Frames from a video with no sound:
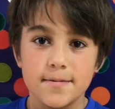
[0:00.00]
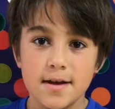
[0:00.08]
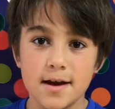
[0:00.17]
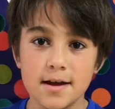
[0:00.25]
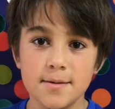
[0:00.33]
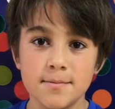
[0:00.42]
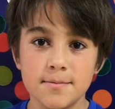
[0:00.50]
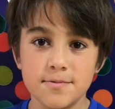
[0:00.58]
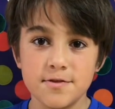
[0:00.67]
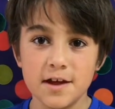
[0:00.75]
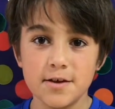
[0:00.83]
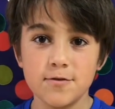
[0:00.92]
I'm
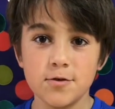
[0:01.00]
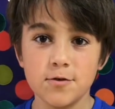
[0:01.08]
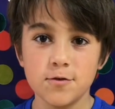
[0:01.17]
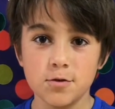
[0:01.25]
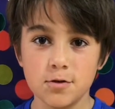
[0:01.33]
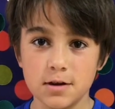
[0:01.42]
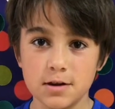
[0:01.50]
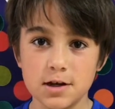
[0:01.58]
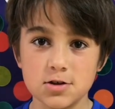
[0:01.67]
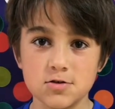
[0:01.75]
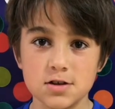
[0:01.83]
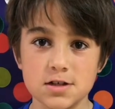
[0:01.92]
thankful for
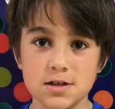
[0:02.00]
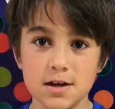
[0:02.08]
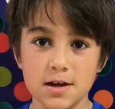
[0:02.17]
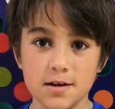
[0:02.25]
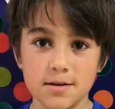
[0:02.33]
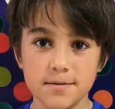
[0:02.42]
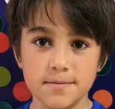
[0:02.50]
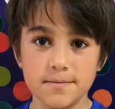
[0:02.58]
electricity.